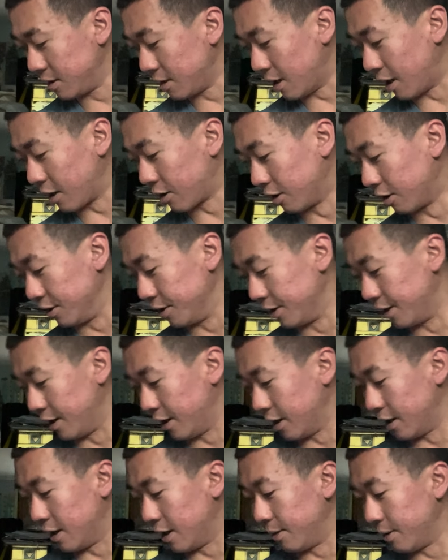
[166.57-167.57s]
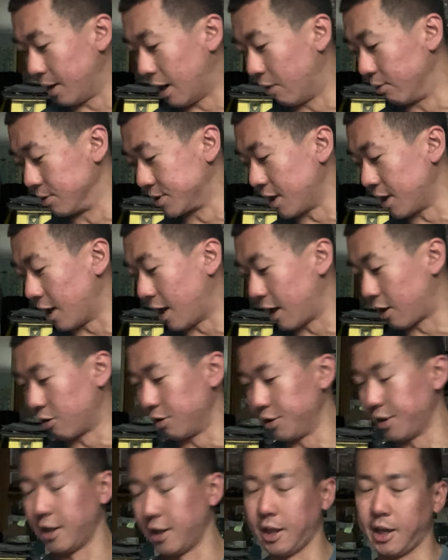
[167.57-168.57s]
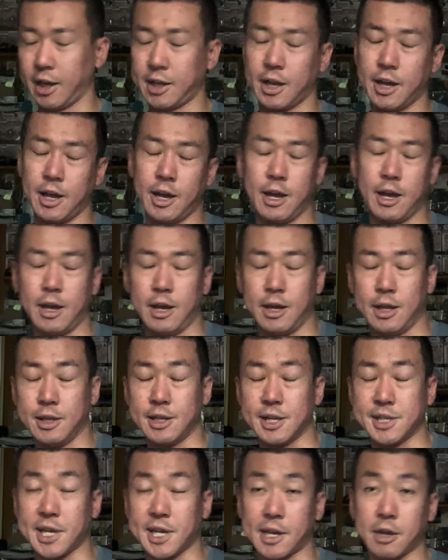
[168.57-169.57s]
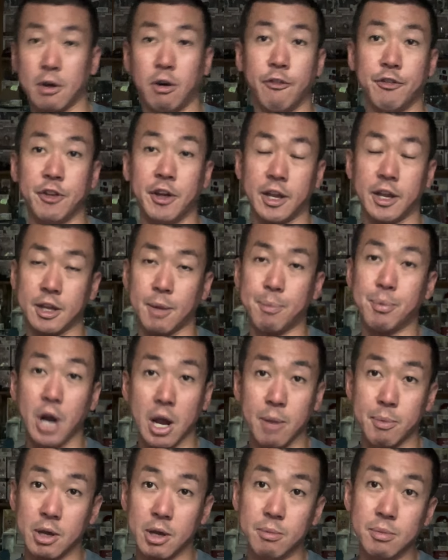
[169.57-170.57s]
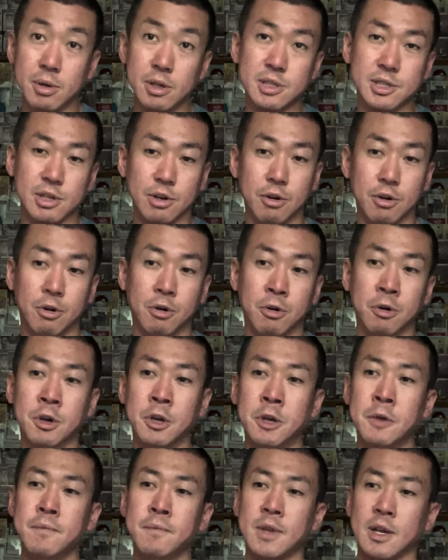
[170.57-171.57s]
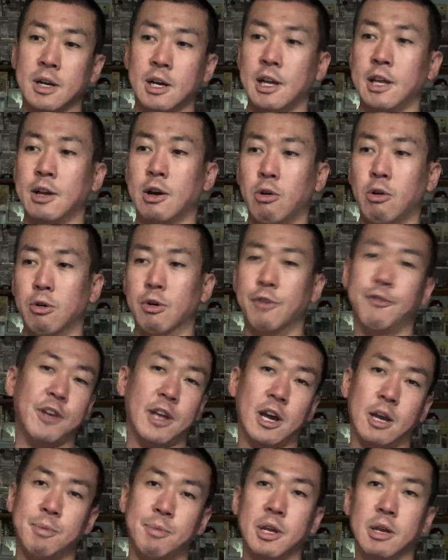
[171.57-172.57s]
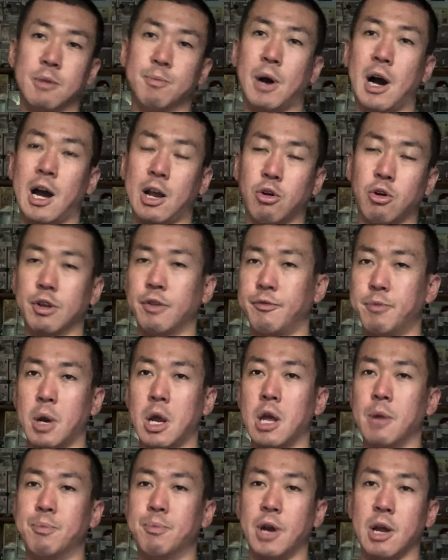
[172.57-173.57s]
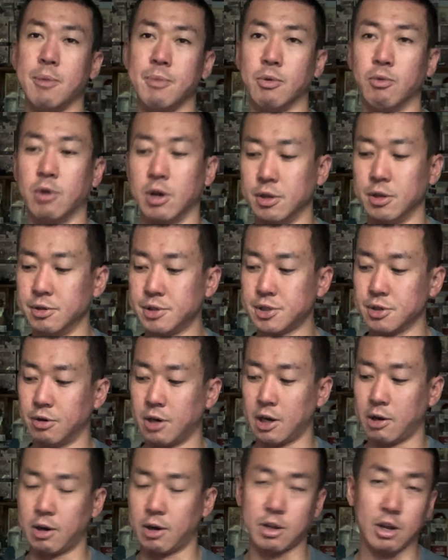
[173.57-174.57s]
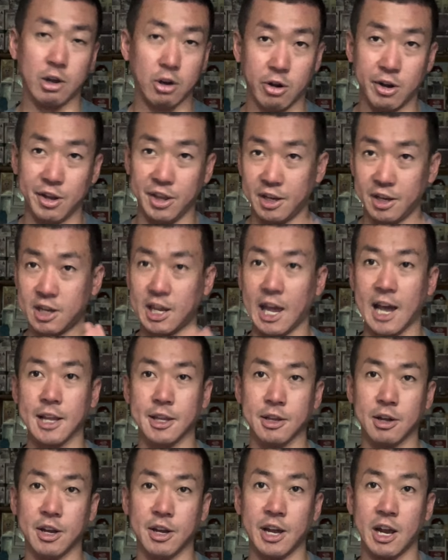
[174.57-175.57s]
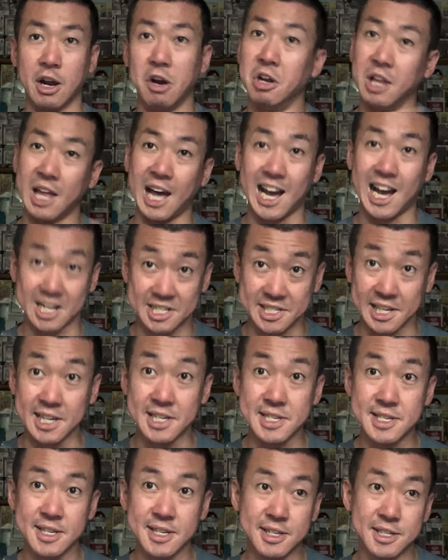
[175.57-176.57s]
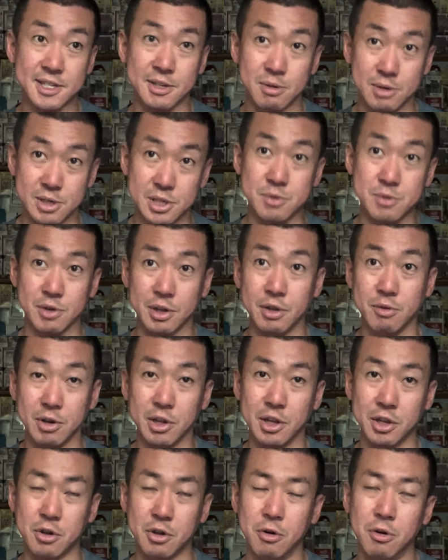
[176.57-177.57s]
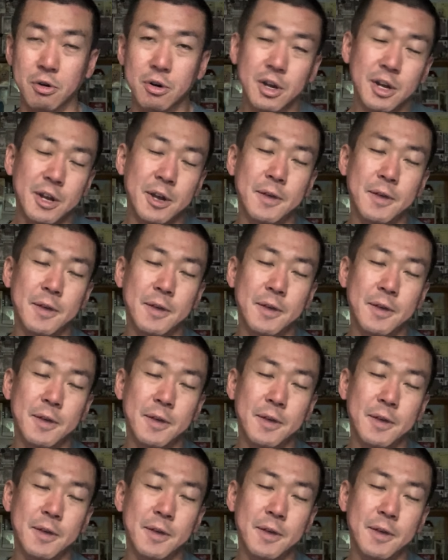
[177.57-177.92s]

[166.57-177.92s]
I got the ticket of like the premium. So. Or VIP, but I got the premium one, so I got like getting the early access, so which is really, really cool.